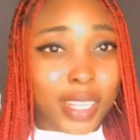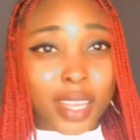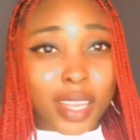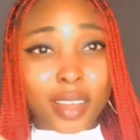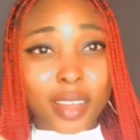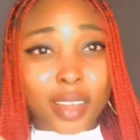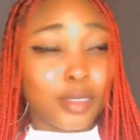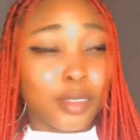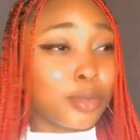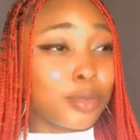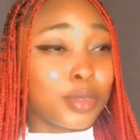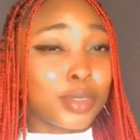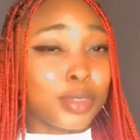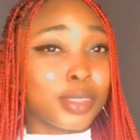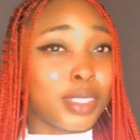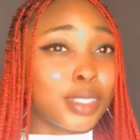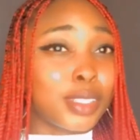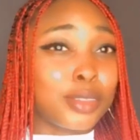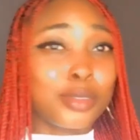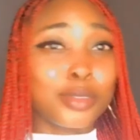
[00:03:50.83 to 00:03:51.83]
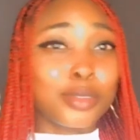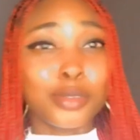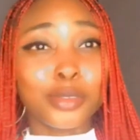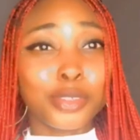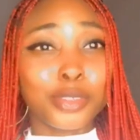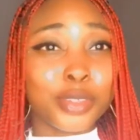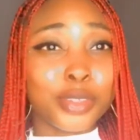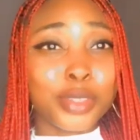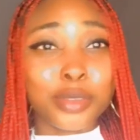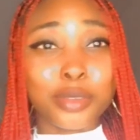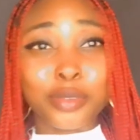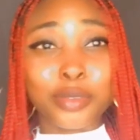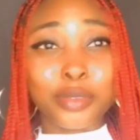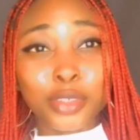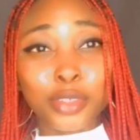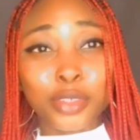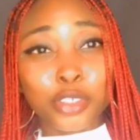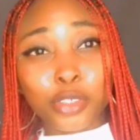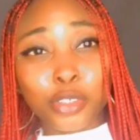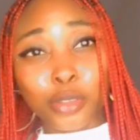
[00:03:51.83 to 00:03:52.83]
Someone will say, no, trade on
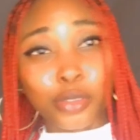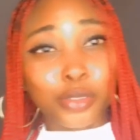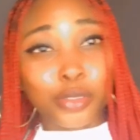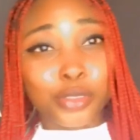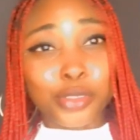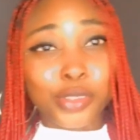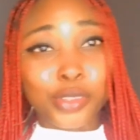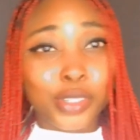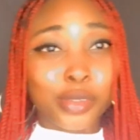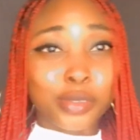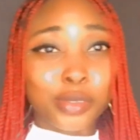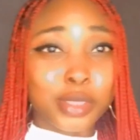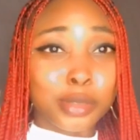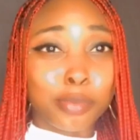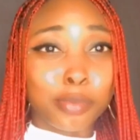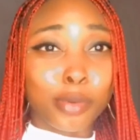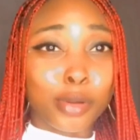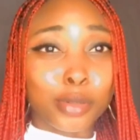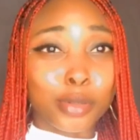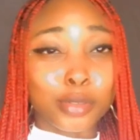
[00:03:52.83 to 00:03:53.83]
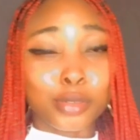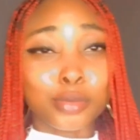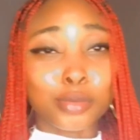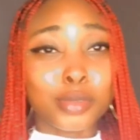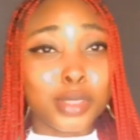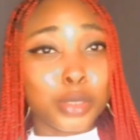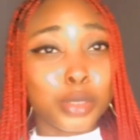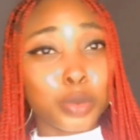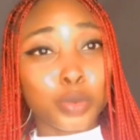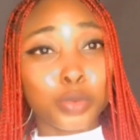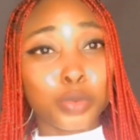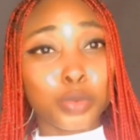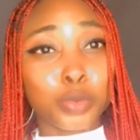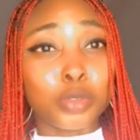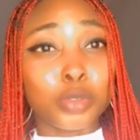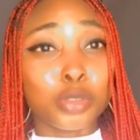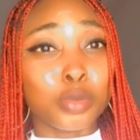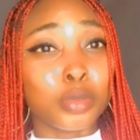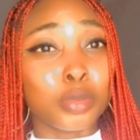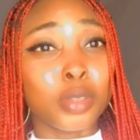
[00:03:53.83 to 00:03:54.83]
futures, trade on spot, do this
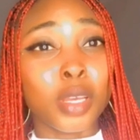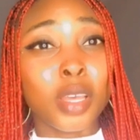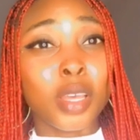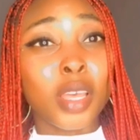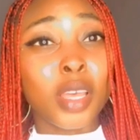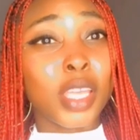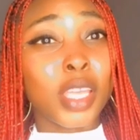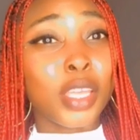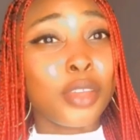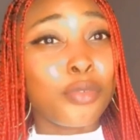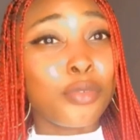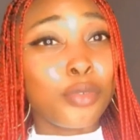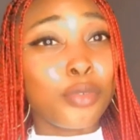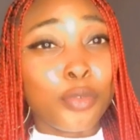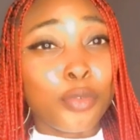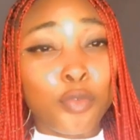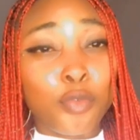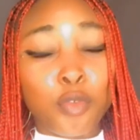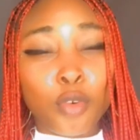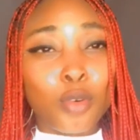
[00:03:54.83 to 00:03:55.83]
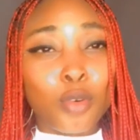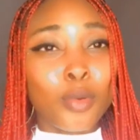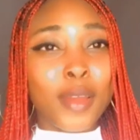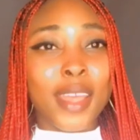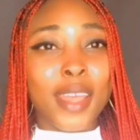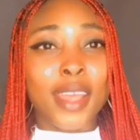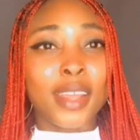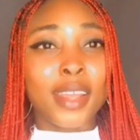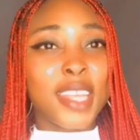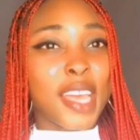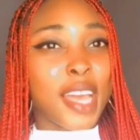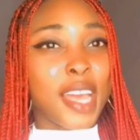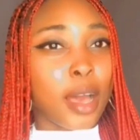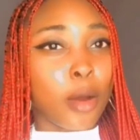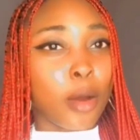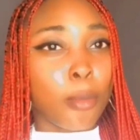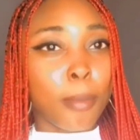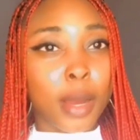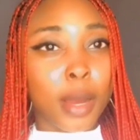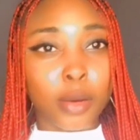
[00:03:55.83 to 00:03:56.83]
one. If you follow anyhow
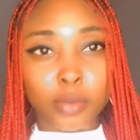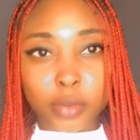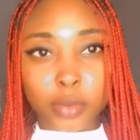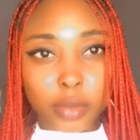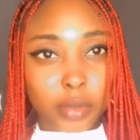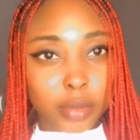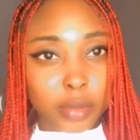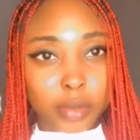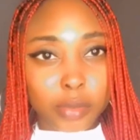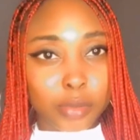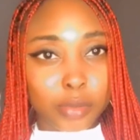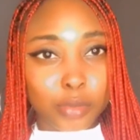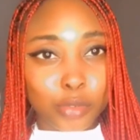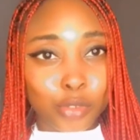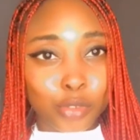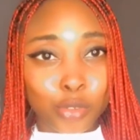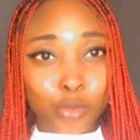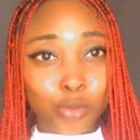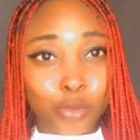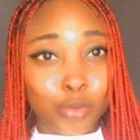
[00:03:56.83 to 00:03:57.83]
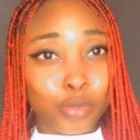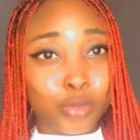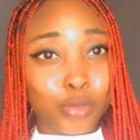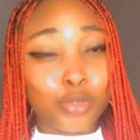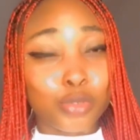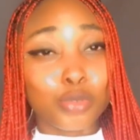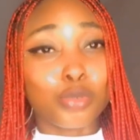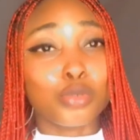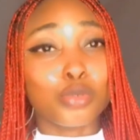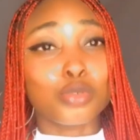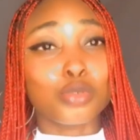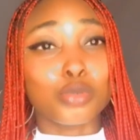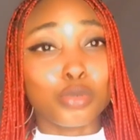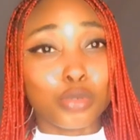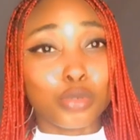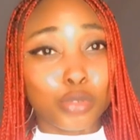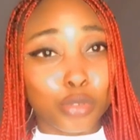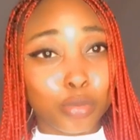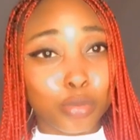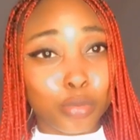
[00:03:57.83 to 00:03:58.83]
mouth, you're going to also lose
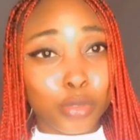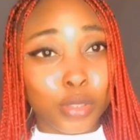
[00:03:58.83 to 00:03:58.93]
your money.